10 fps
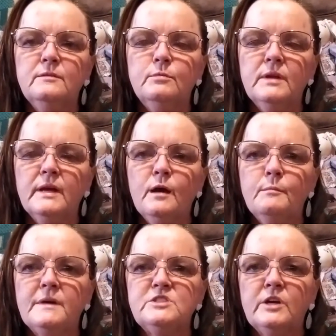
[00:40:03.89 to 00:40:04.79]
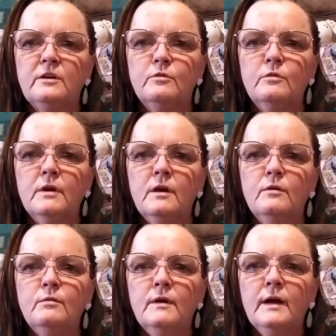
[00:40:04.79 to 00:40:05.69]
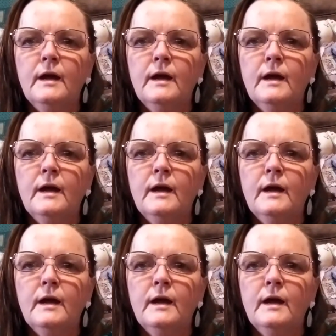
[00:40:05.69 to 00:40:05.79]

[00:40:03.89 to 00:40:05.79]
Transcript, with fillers: It really helped my channel grow.